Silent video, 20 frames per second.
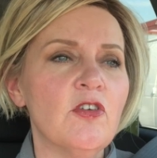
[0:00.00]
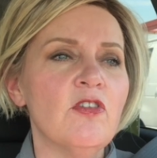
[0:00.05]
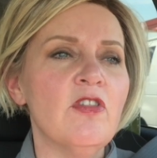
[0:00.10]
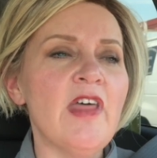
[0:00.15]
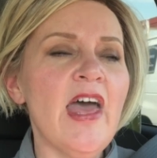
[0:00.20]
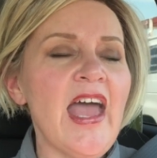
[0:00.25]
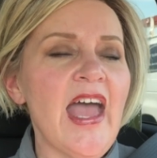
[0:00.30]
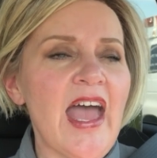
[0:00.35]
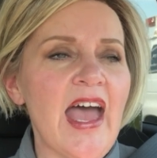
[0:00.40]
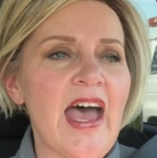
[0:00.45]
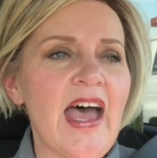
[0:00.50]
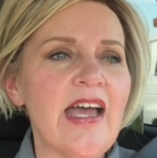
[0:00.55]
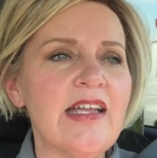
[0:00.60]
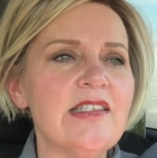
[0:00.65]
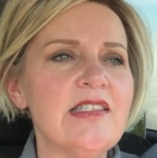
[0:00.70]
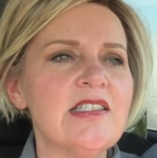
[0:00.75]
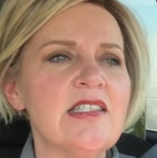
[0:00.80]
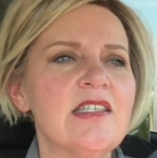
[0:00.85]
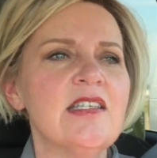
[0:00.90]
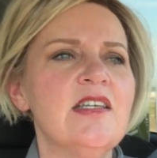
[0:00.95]
that,
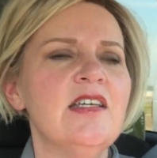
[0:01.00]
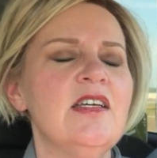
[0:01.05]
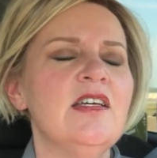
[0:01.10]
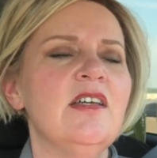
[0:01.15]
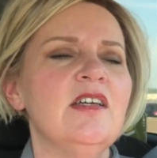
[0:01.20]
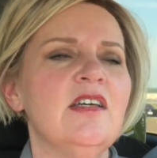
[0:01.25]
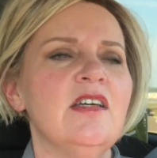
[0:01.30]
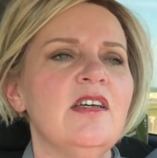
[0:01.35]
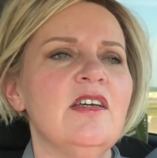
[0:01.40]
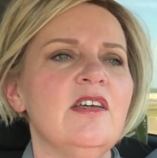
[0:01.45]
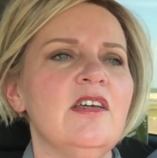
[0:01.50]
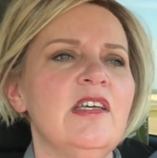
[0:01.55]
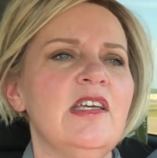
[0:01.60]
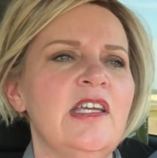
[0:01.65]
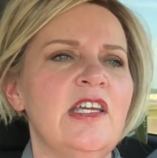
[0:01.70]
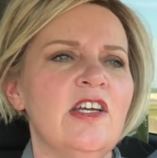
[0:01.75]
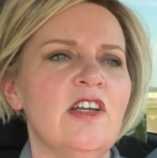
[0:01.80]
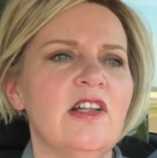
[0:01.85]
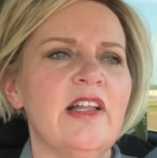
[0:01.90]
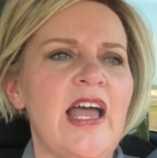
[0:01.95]

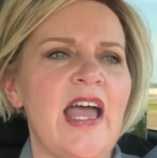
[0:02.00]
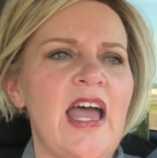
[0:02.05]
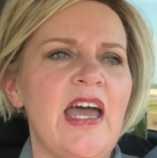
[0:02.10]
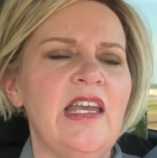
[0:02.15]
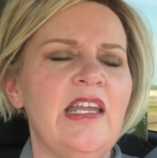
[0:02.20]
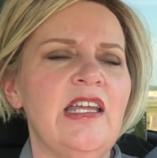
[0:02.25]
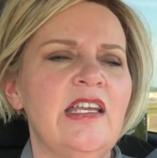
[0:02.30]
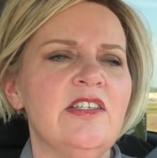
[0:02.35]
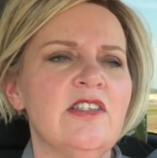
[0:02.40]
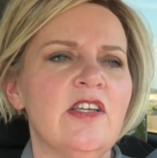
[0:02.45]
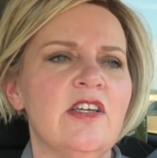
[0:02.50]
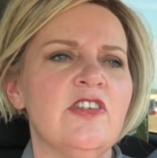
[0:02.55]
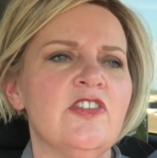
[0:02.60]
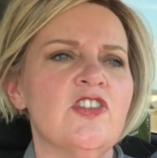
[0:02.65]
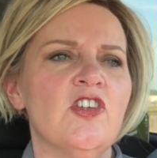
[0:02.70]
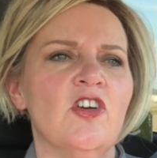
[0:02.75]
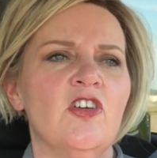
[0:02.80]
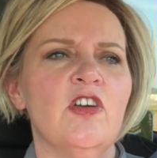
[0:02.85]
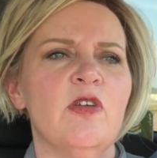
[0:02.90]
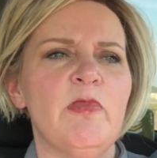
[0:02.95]
he'll add in a
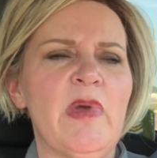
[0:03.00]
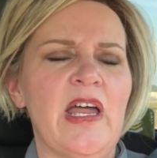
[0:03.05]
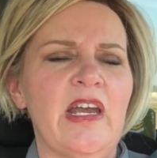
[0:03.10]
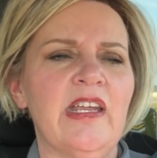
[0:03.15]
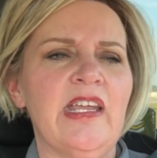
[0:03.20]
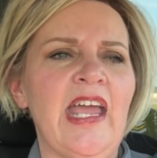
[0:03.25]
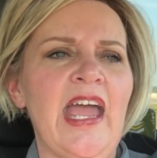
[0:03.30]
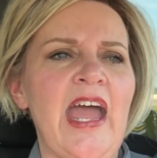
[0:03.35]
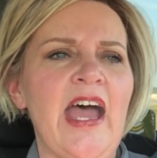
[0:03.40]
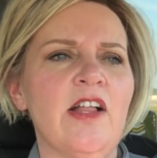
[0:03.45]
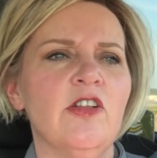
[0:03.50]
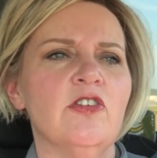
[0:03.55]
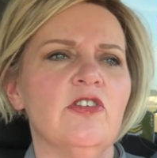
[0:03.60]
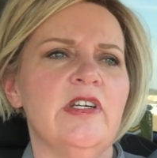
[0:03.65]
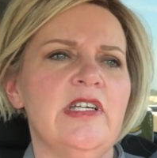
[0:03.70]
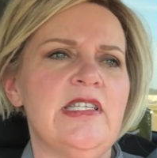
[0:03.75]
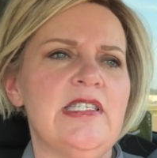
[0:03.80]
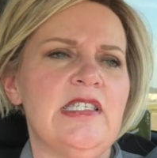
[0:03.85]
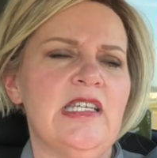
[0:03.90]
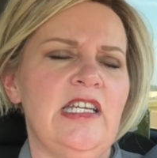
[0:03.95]
certain amount of
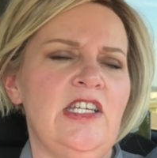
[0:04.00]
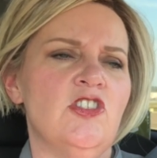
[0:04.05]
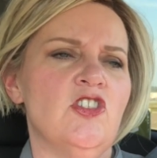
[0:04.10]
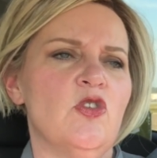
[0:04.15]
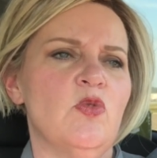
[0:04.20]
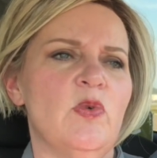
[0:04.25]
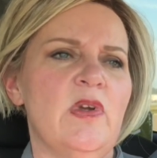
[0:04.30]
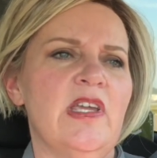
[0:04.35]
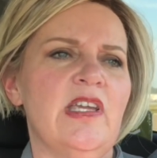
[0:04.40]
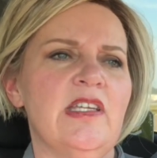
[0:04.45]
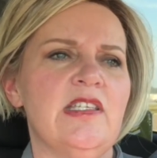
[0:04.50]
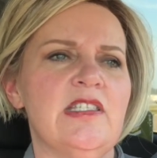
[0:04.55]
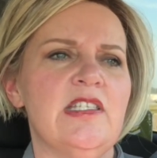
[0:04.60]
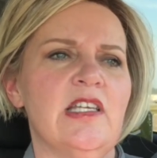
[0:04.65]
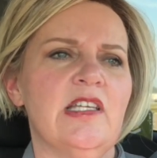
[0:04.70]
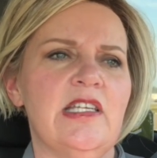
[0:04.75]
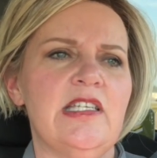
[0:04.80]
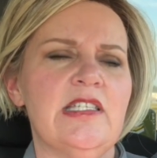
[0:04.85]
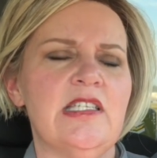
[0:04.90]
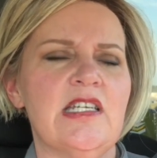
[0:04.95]
calories each week until
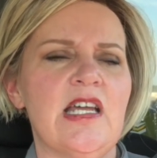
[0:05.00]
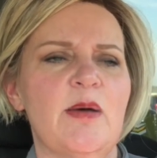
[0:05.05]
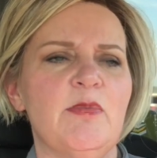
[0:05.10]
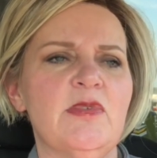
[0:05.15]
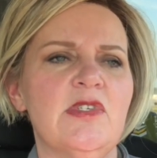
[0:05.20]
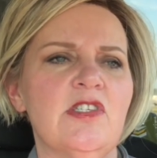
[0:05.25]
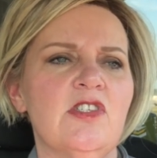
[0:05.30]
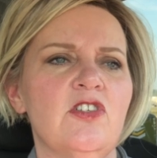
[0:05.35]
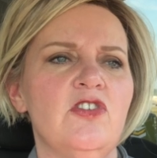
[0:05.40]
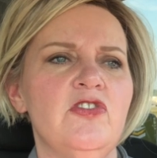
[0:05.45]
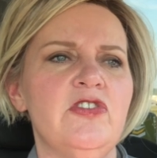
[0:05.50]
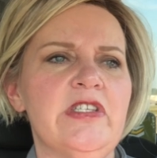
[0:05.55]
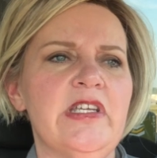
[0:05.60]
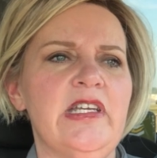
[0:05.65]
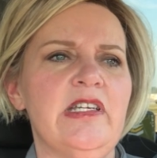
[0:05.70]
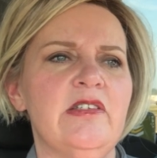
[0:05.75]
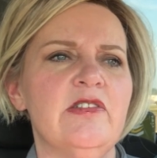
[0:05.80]
he stops losing.